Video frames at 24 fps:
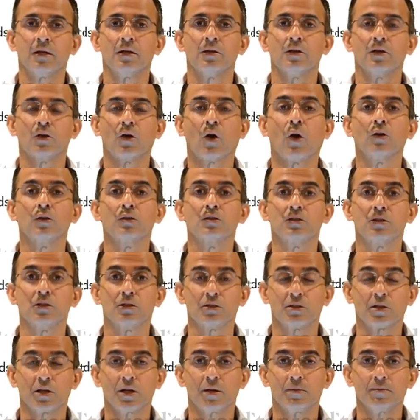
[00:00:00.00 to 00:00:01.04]
the constant
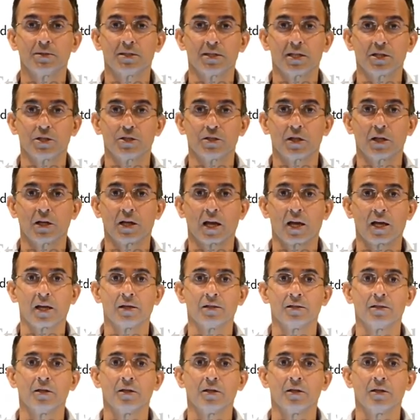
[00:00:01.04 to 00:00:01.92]
terms in each of the layers.